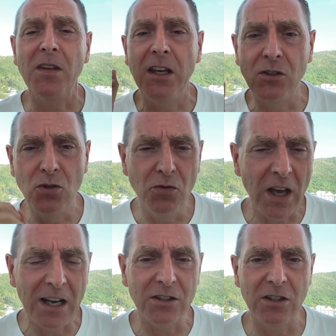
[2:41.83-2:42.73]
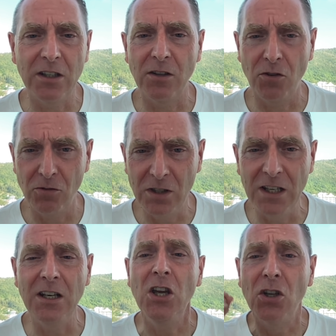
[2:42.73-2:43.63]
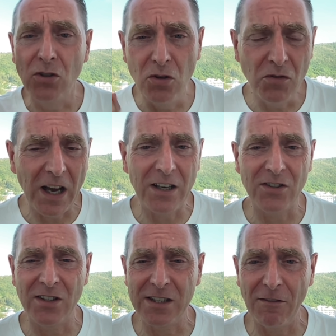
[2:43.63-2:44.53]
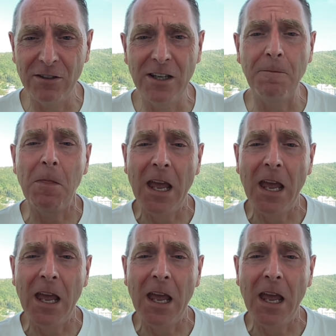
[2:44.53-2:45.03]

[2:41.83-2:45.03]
in 2013, 2017.